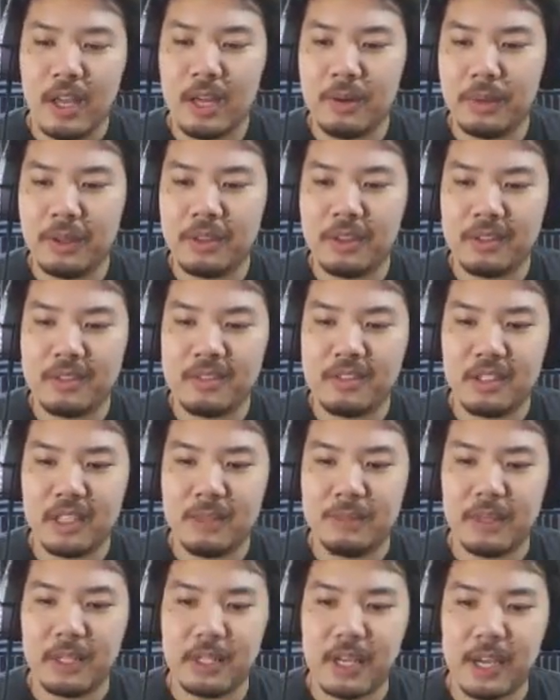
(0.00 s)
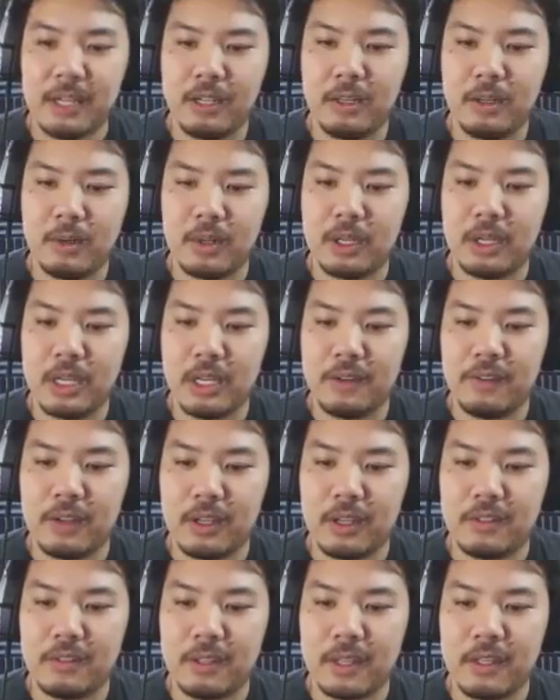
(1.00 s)
And with this team, Akainu
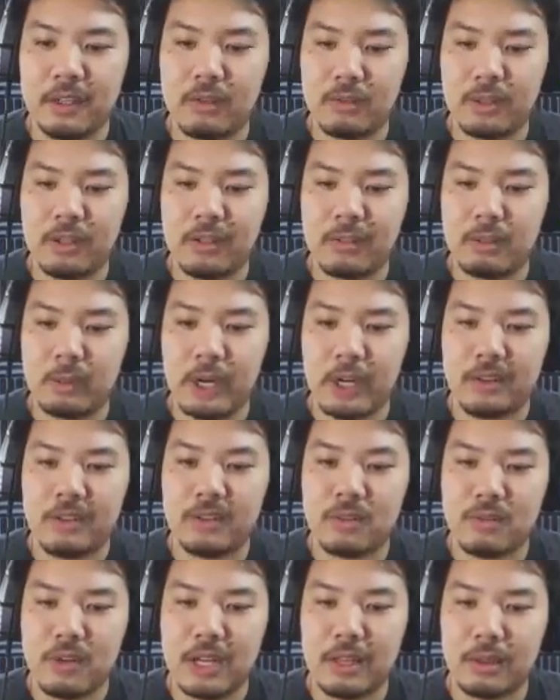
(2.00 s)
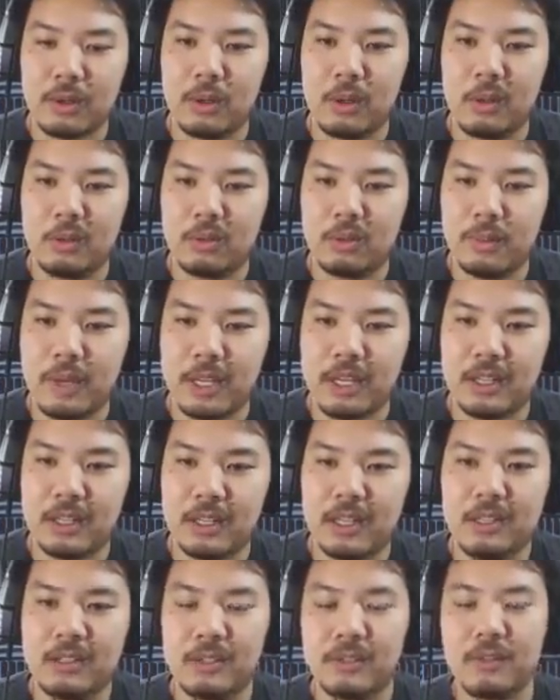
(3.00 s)
giving us increased rate of strength orbs will make
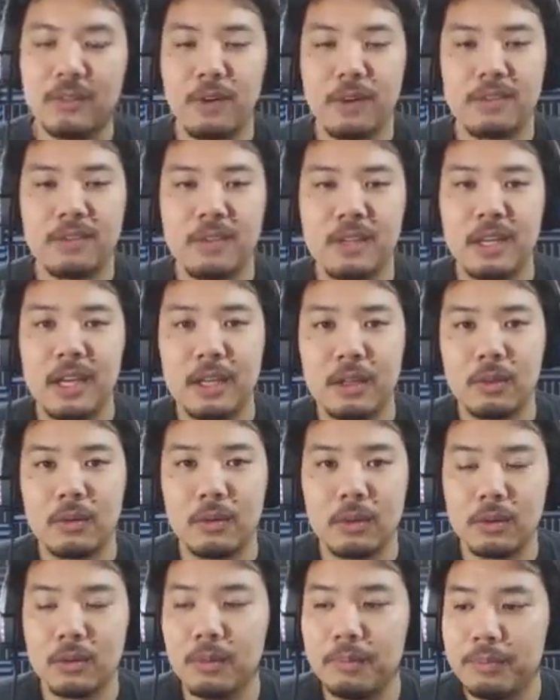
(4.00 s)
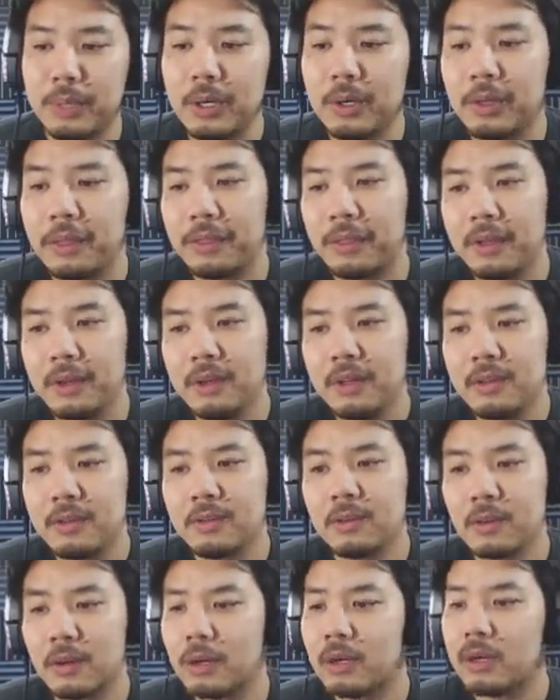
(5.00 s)
it easy for us to get through both
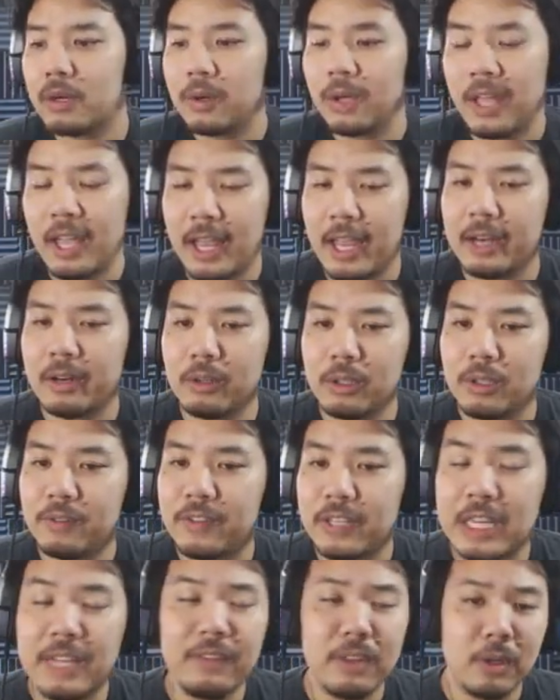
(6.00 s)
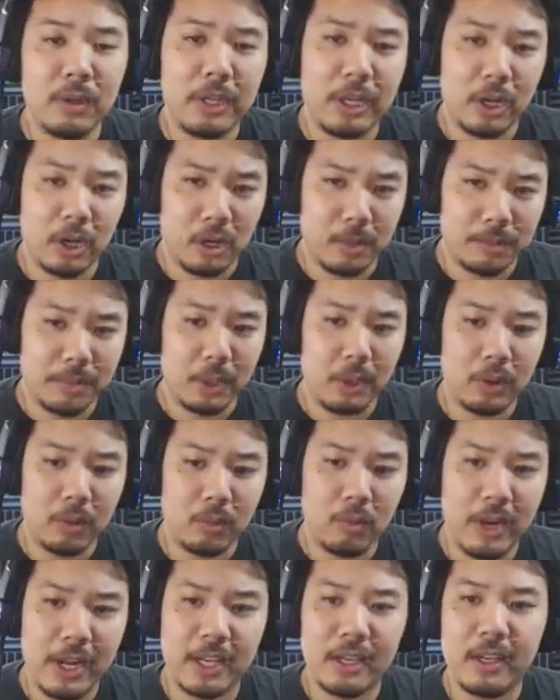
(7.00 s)
Zoro and Luffy, even though they are
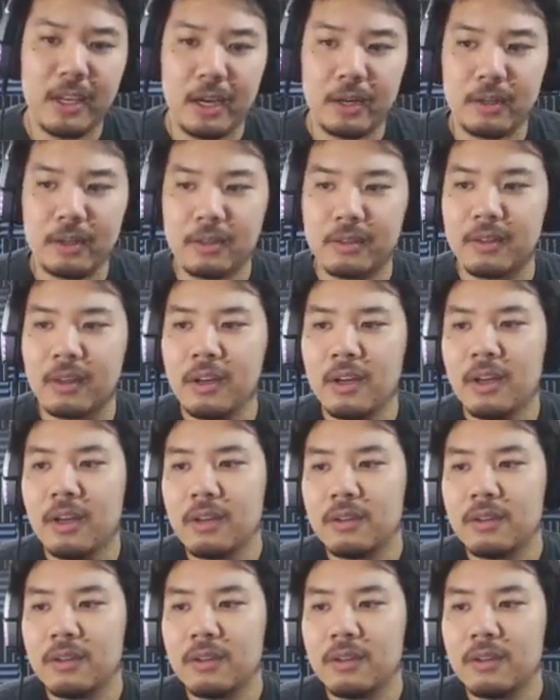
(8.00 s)
both red characters.